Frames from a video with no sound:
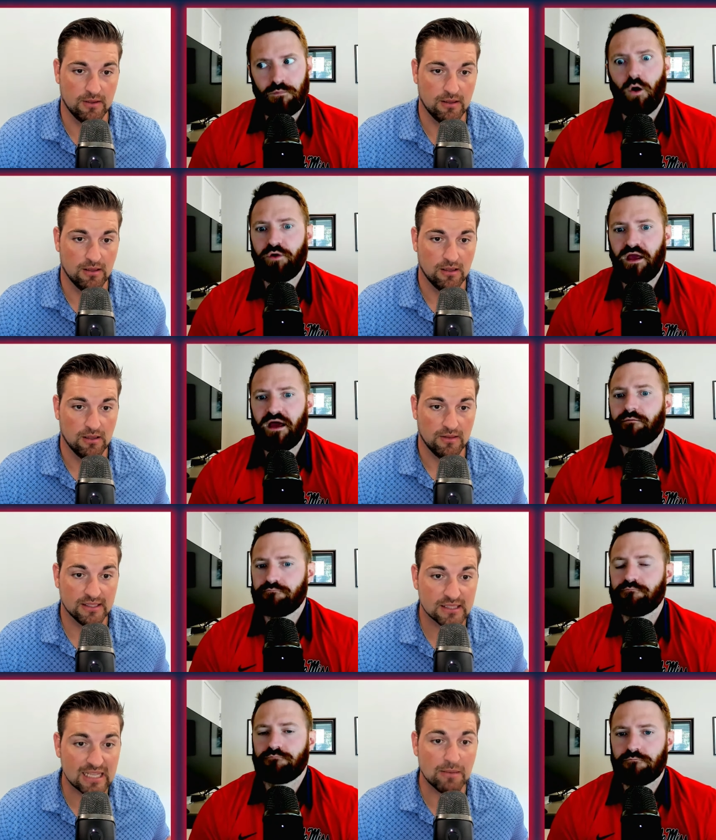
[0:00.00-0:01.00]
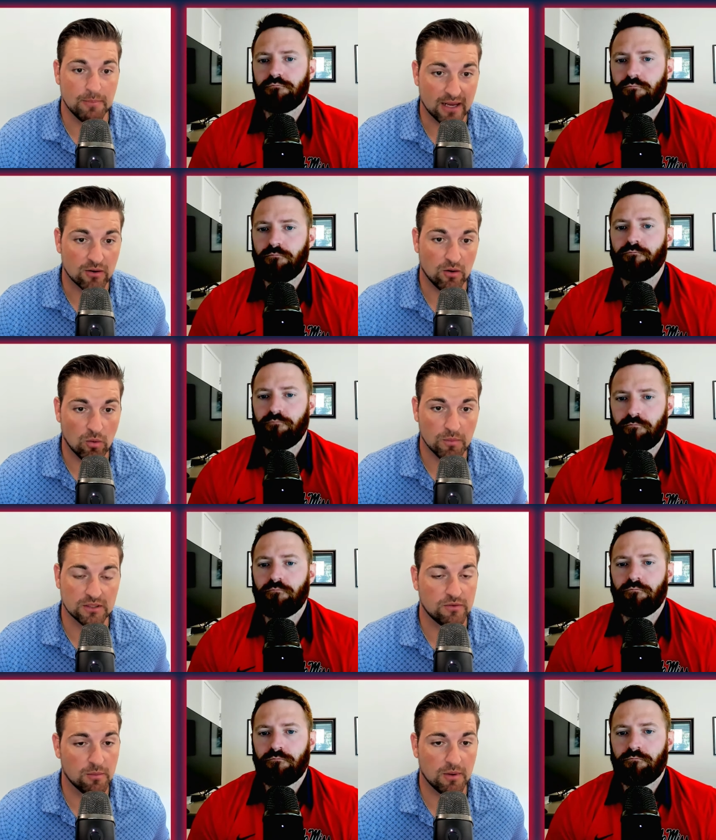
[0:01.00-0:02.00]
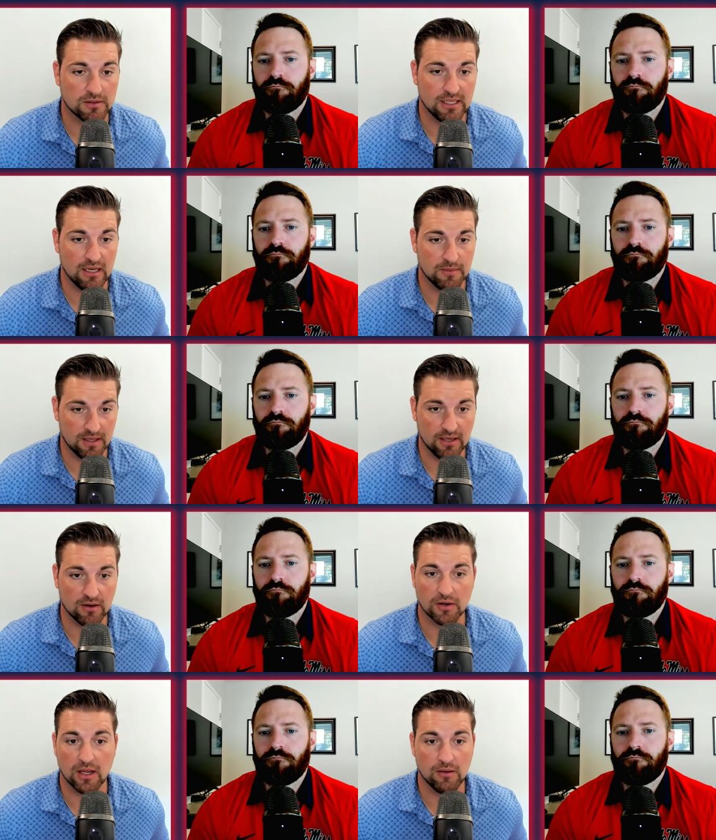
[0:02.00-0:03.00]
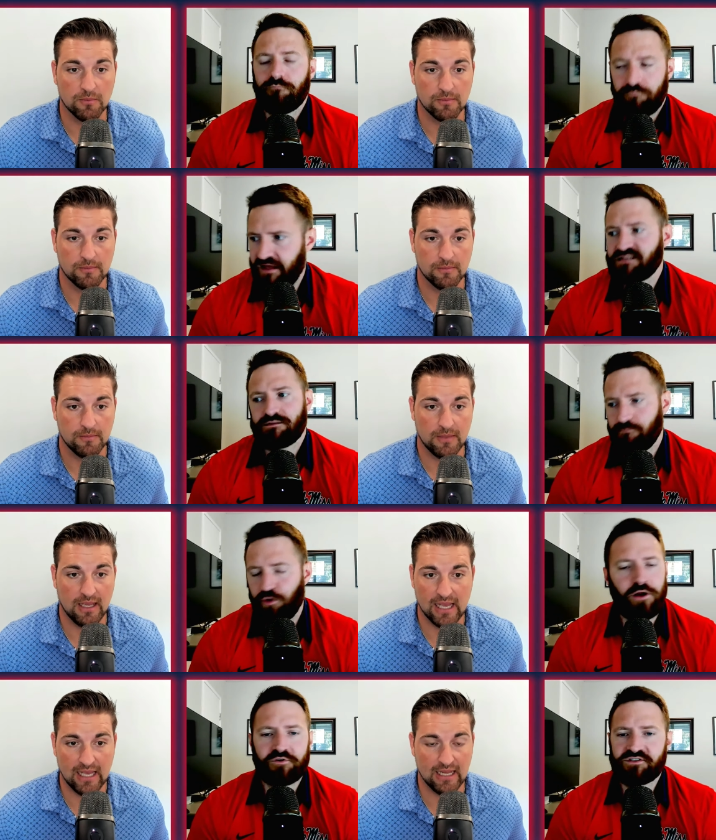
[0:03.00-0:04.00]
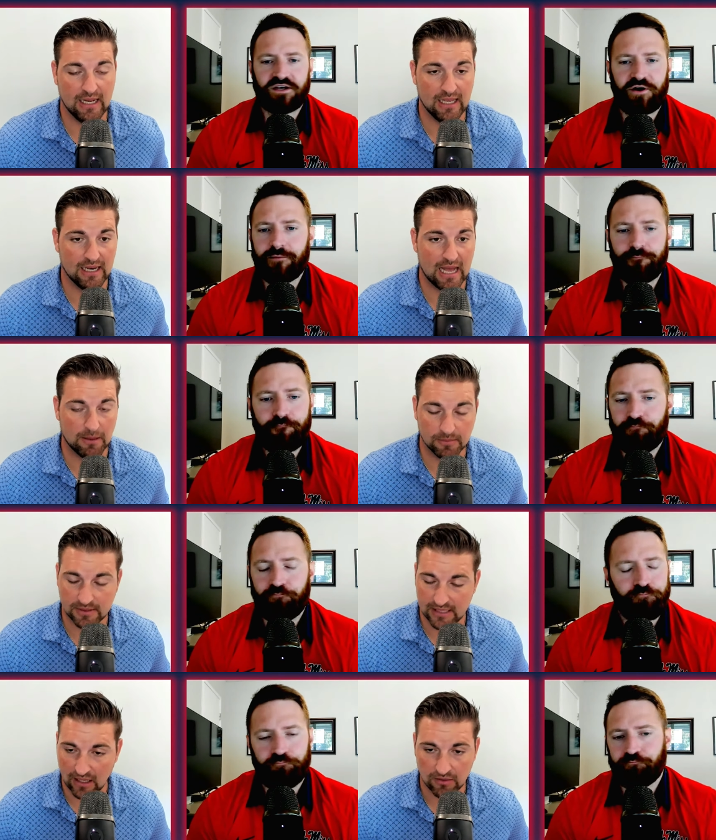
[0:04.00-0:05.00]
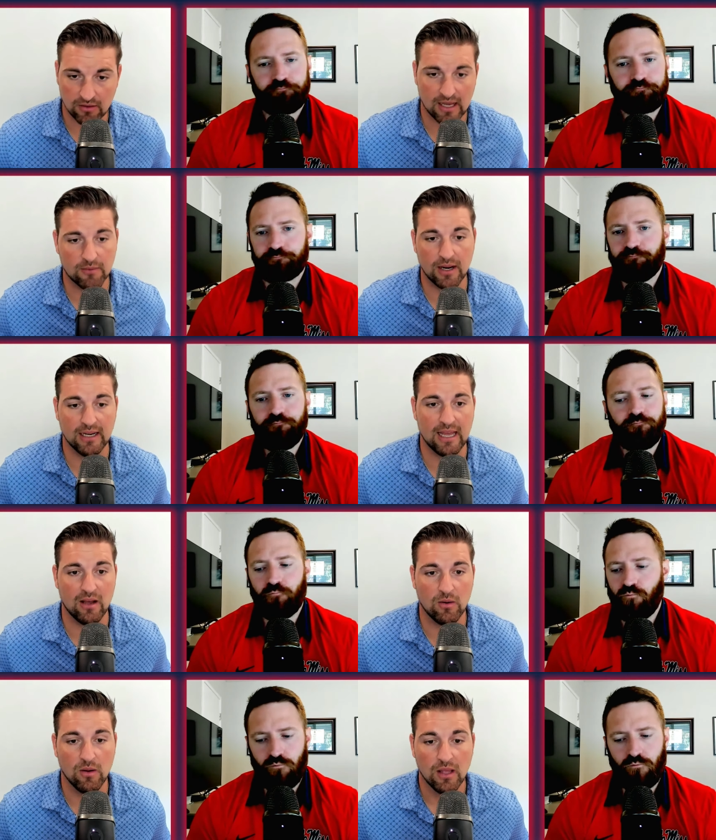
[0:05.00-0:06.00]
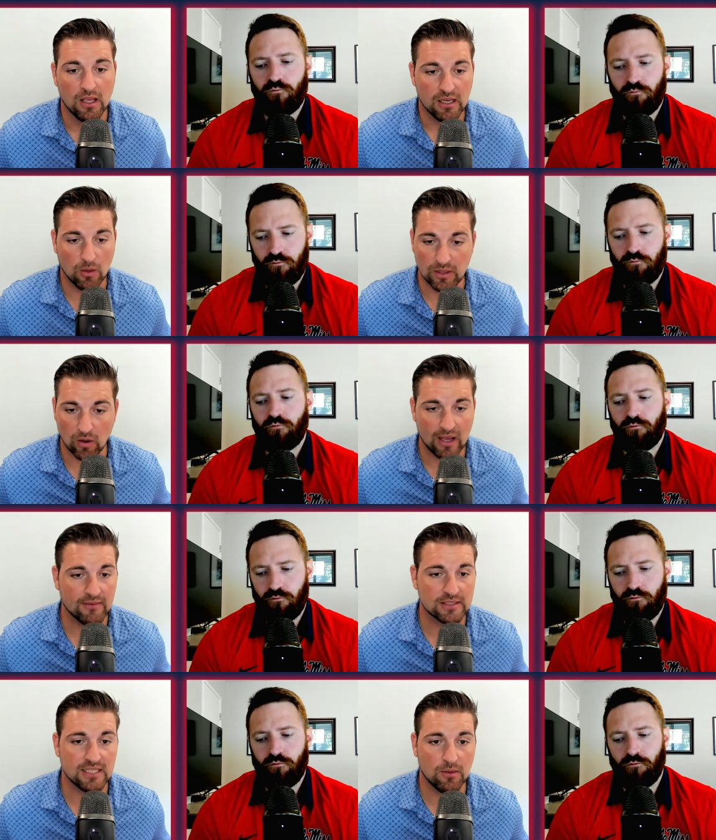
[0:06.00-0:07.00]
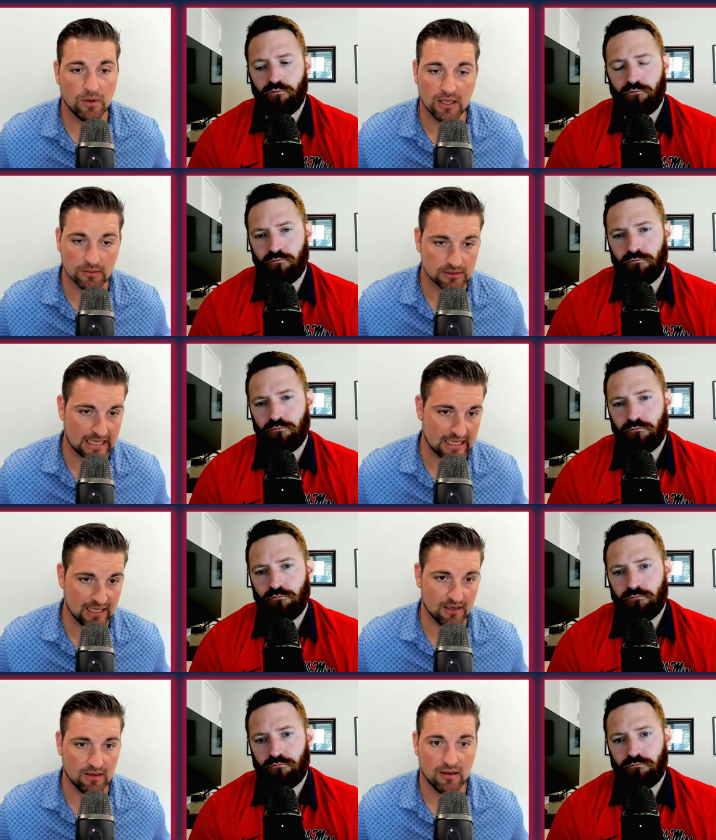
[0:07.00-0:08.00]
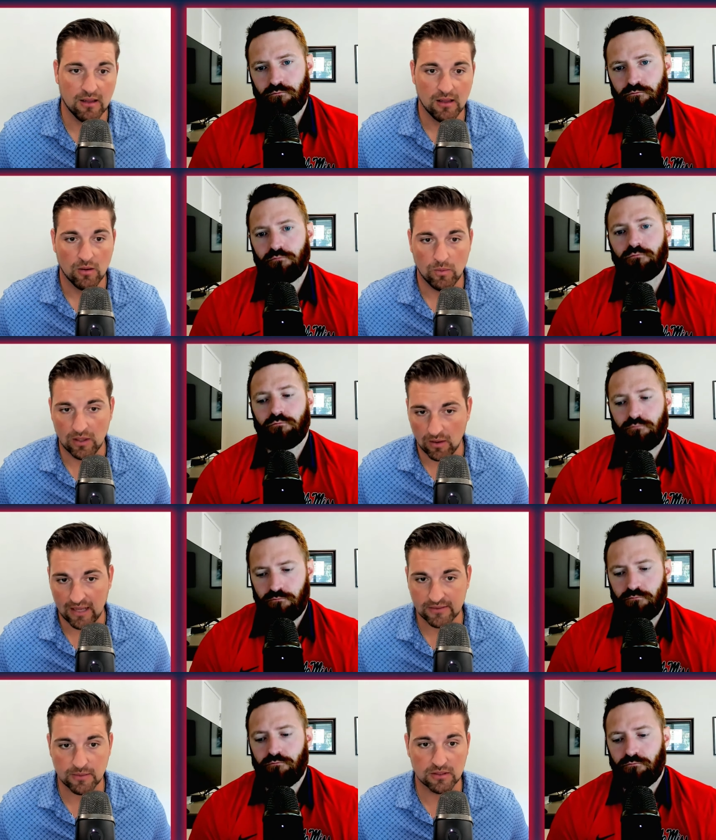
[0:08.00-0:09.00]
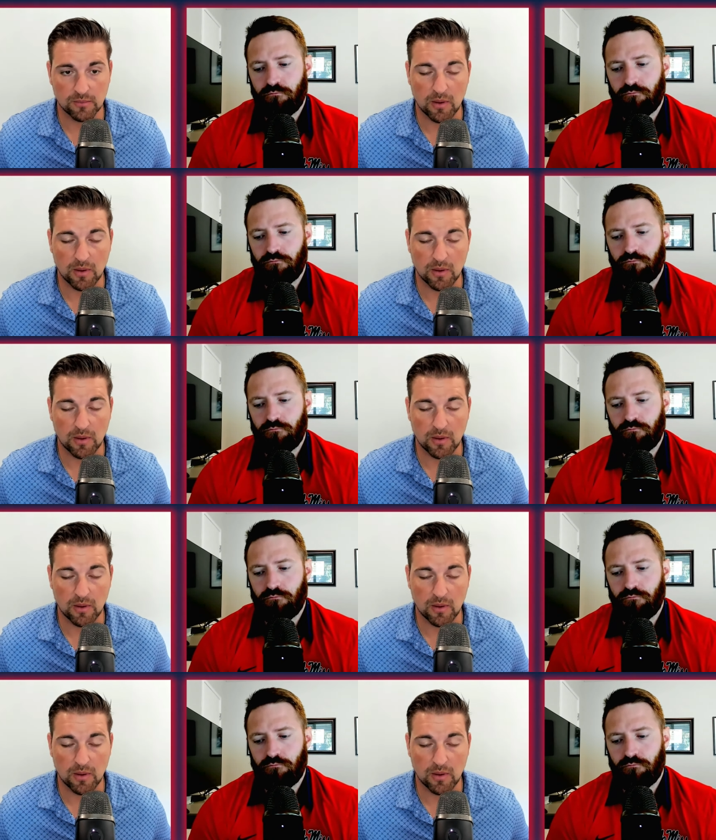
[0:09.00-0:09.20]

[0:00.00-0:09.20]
Speaker 1: oh yeah, this is a better Ole Miss football team than a year ago. Yes, one hundred percent I'm telling you that right now. You know, we don't have a Sam Williams. I get it. We don't have some others,